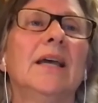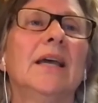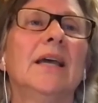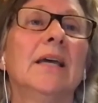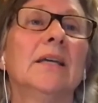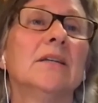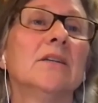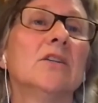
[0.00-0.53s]

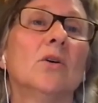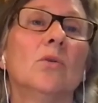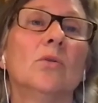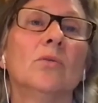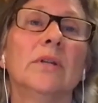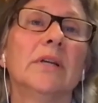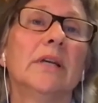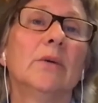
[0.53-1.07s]
and
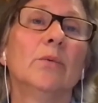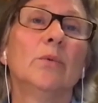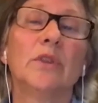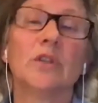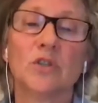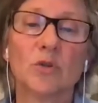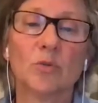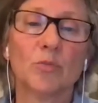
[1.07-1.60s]
only with
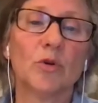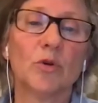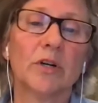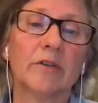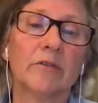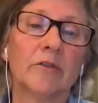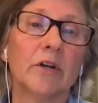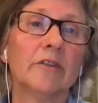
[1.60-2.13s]
the support
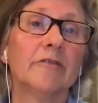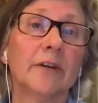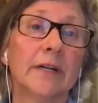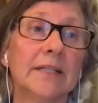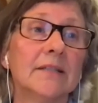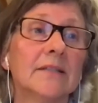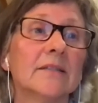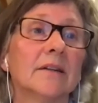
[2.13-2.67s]
of our
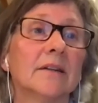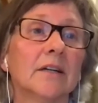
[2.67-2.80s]
friends and our